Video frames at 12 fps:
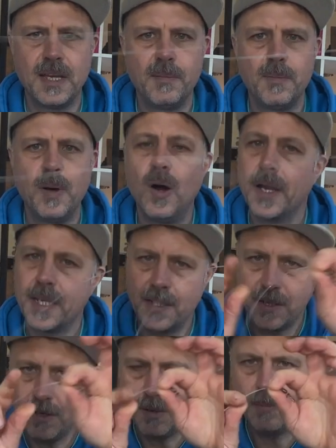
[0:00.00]
Now
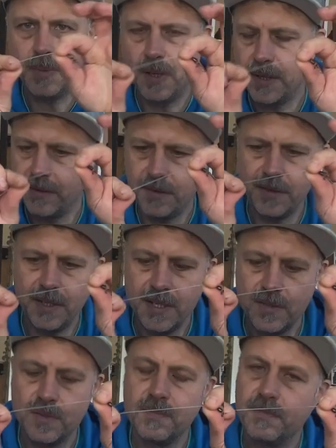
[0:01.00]
pike can't bite through
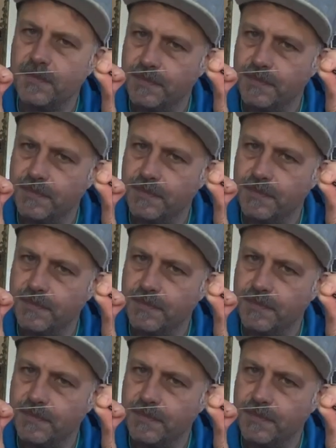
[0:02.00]
this.